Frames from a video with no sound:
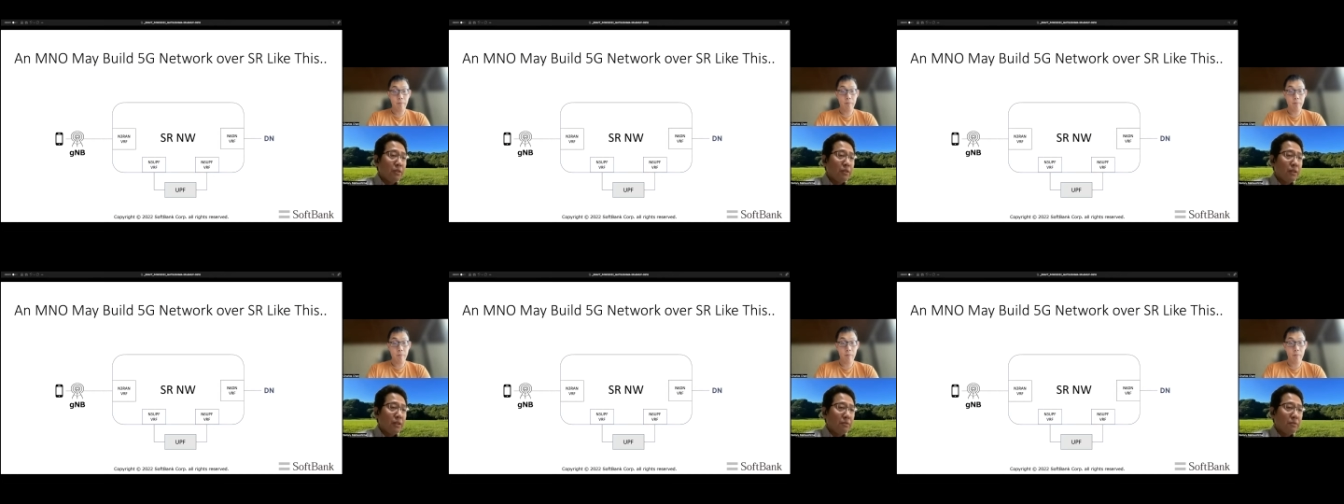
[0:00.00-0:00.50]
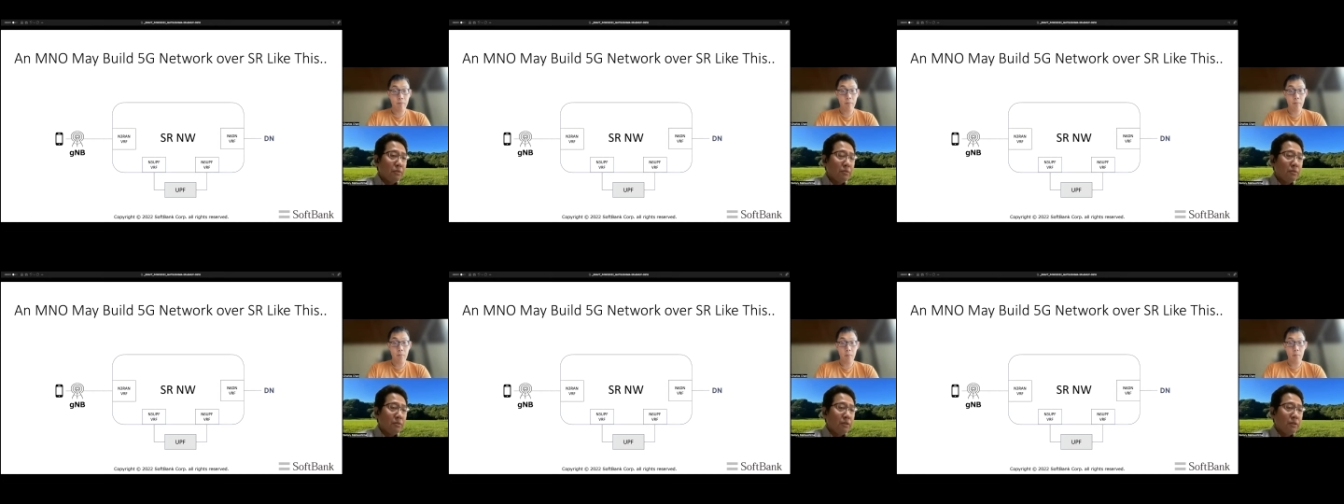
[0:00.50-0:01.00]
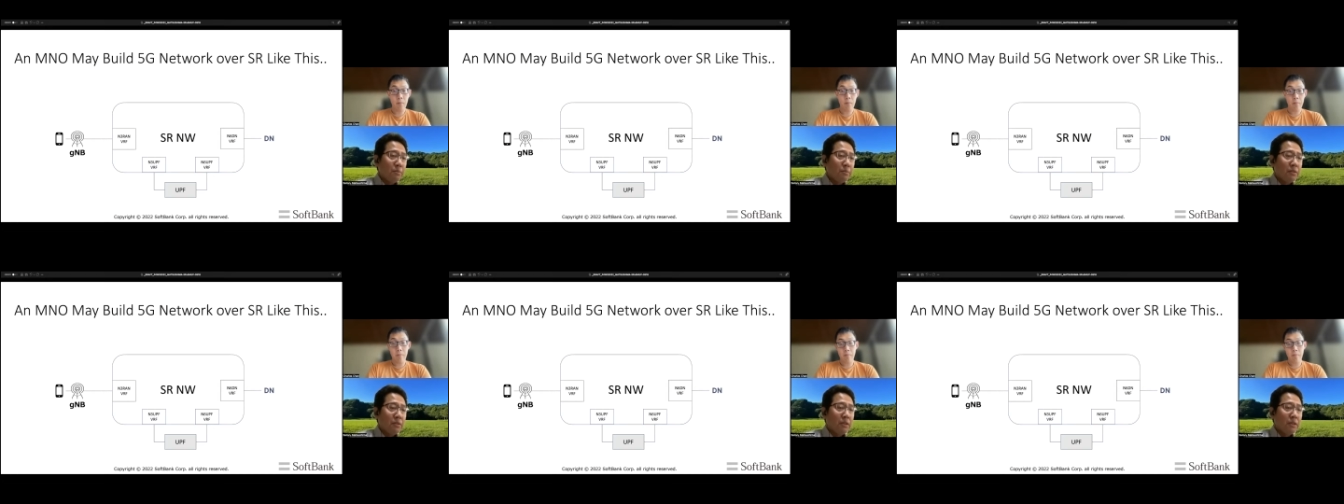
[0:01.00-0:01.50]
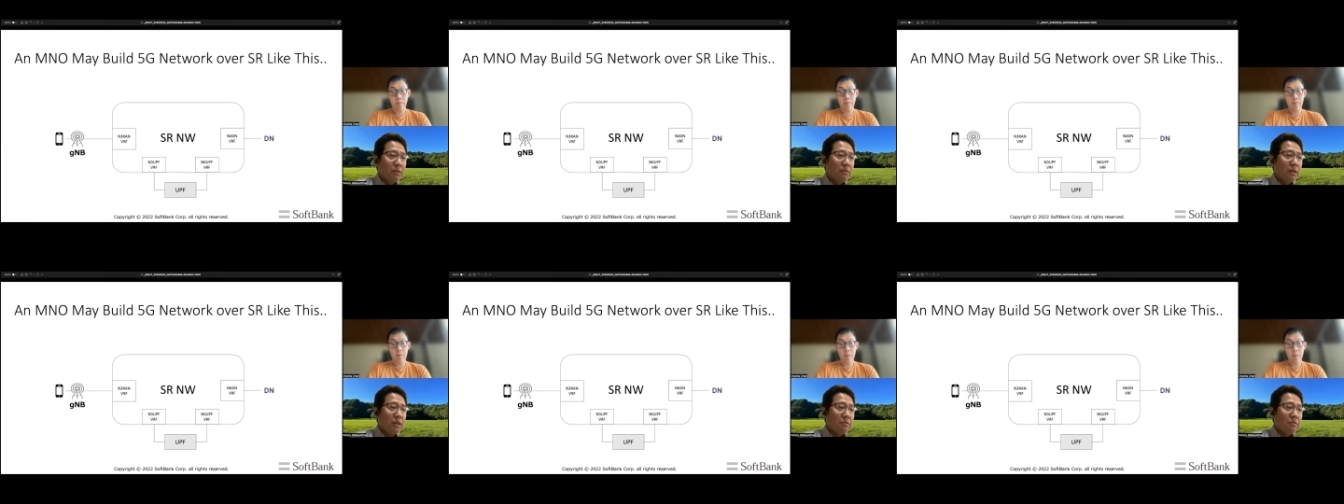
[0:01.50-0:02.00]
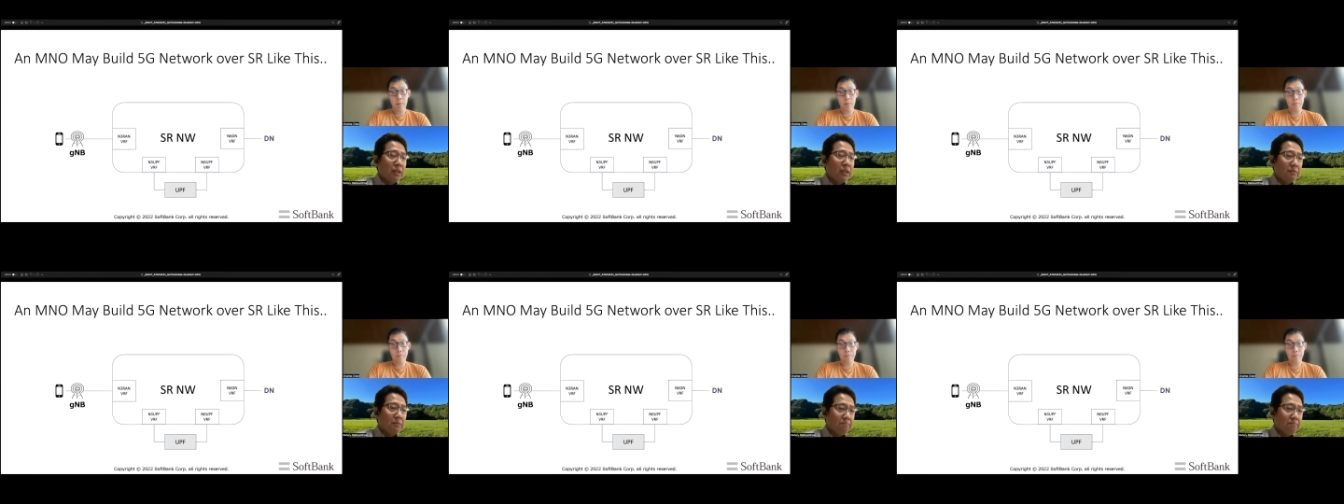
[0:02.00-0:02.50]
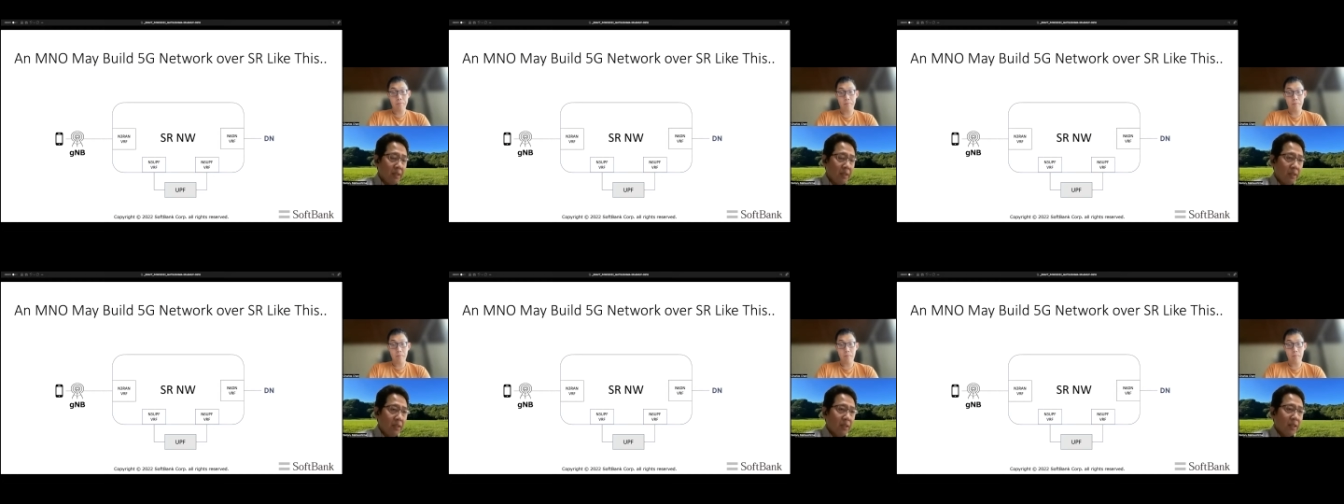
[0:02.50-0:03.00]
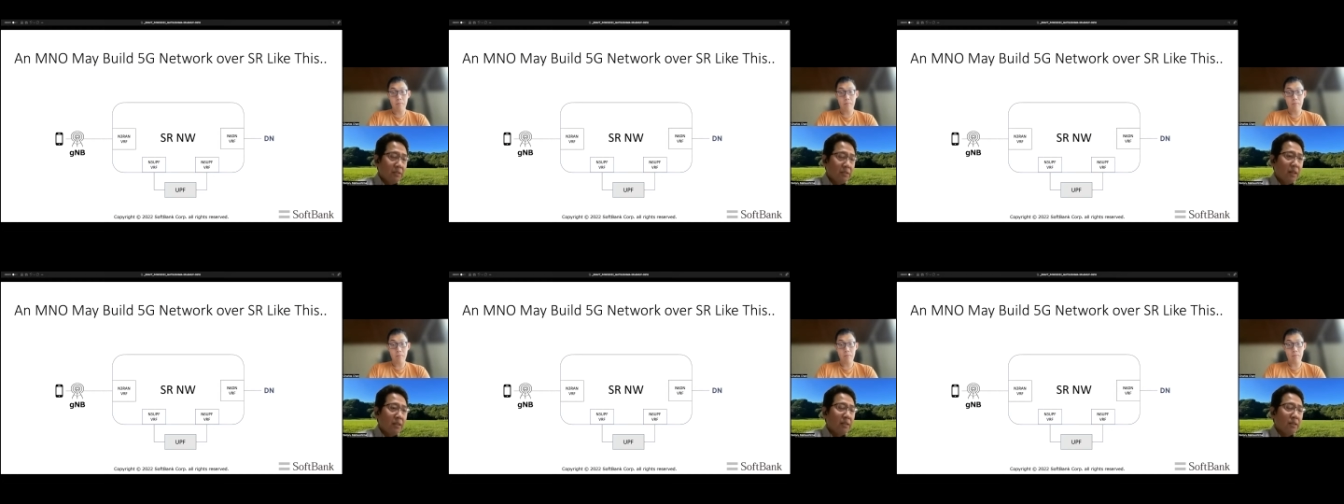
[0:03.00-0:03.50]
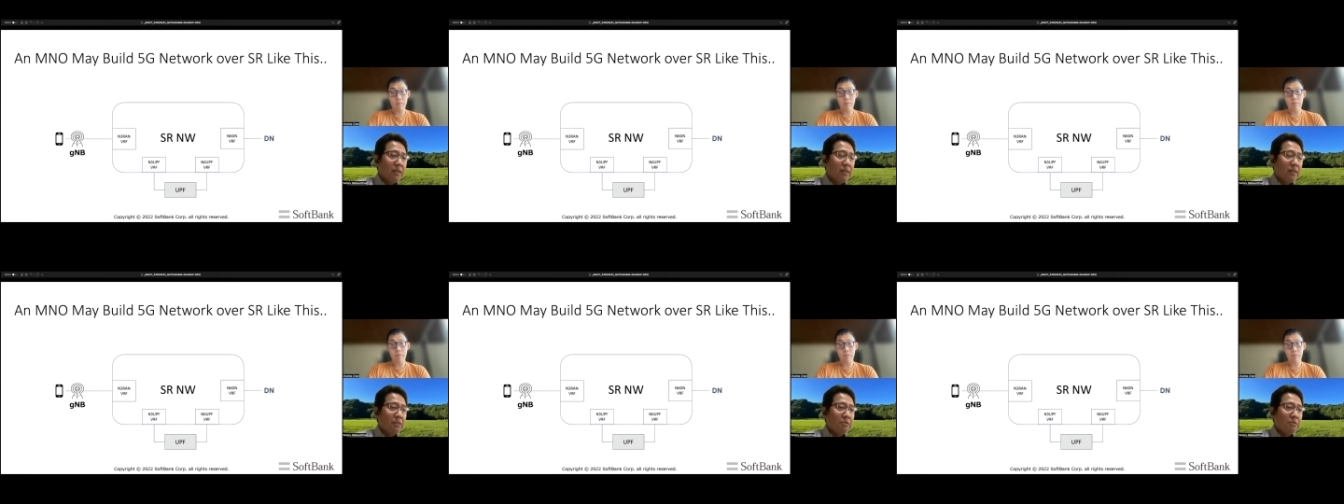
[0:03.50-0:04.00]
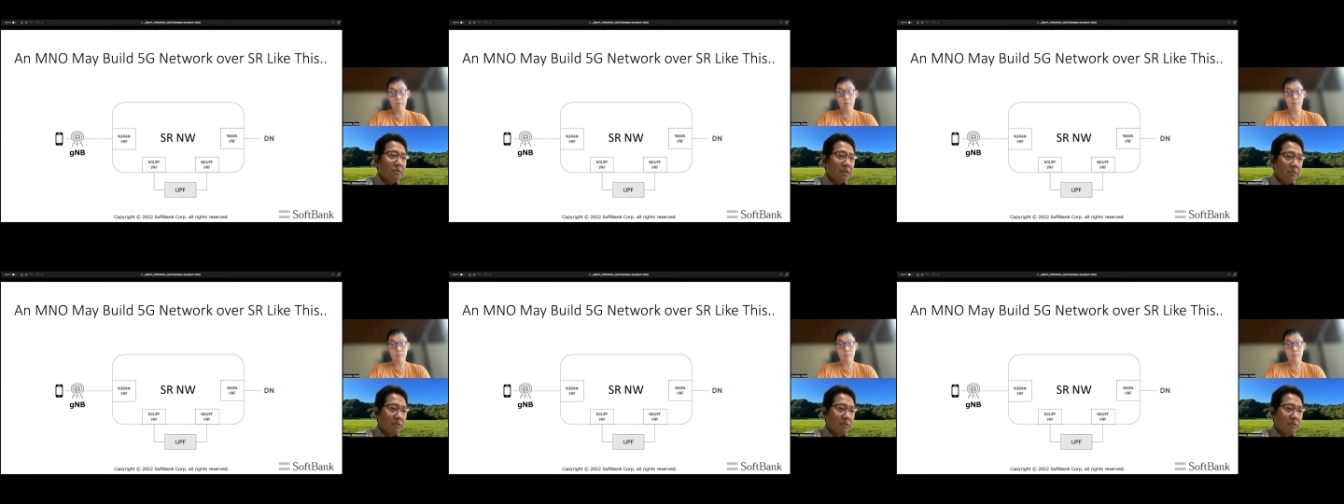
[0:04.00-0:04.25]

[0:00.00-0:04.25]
who adopt a segment routing as an underlying network